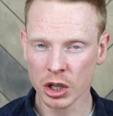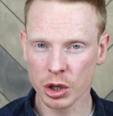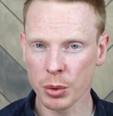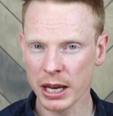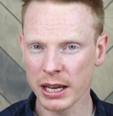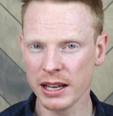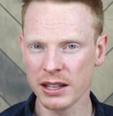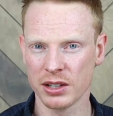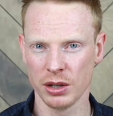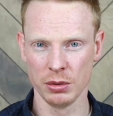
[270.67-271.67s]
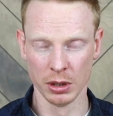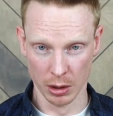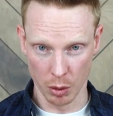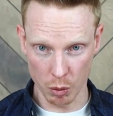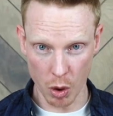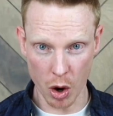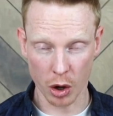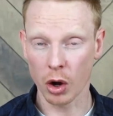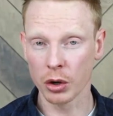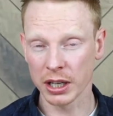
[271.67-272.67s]
Do we need to
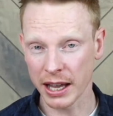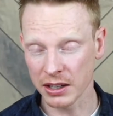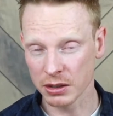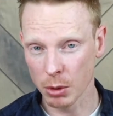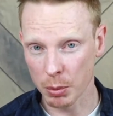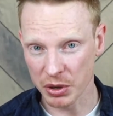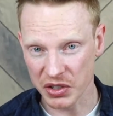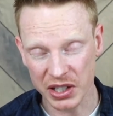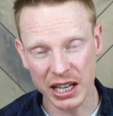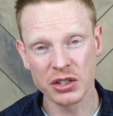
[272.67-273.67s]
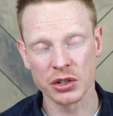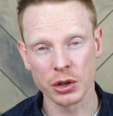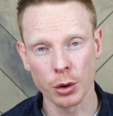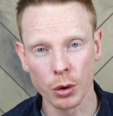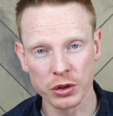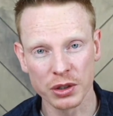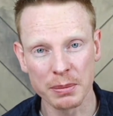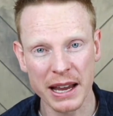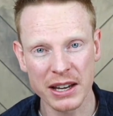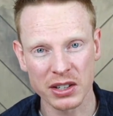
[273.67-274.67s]
work on getting some more procedures and
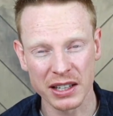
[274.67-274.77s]
automation?